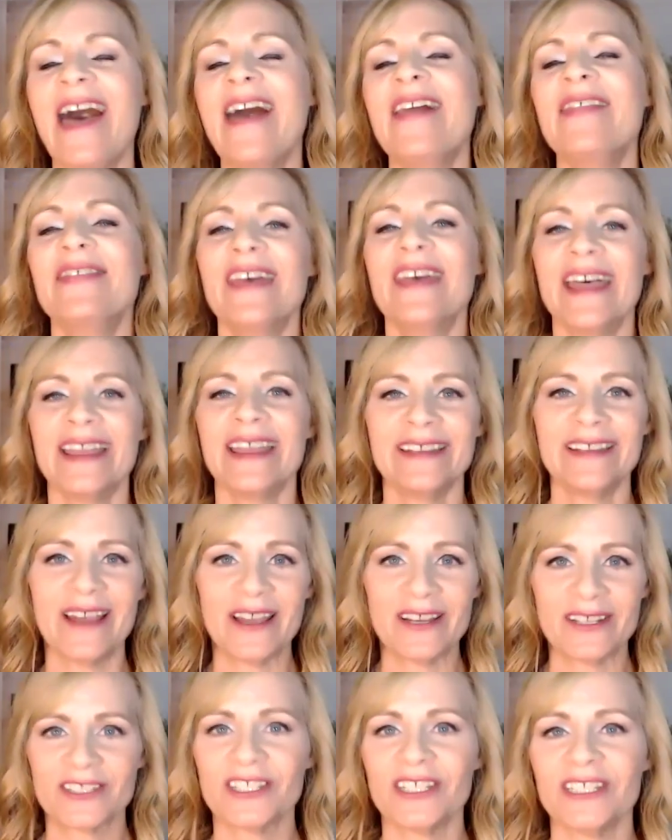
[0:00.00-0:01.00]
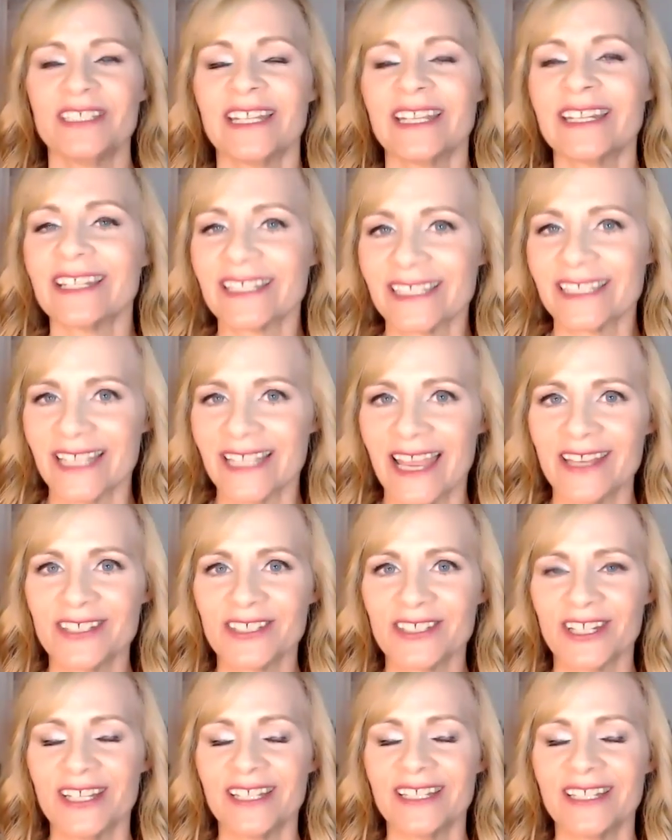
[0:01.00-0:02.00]
And then she did a
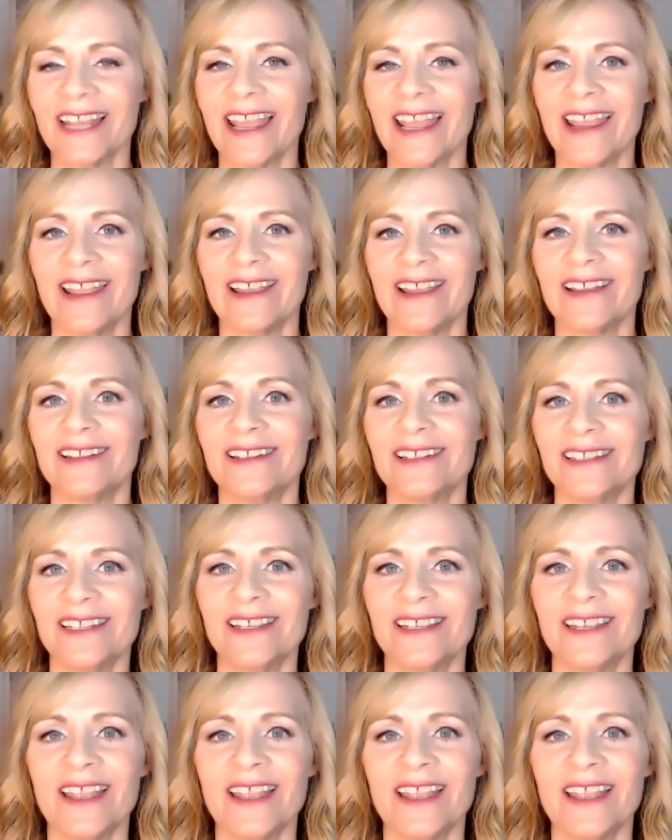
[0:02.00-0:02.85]
session, and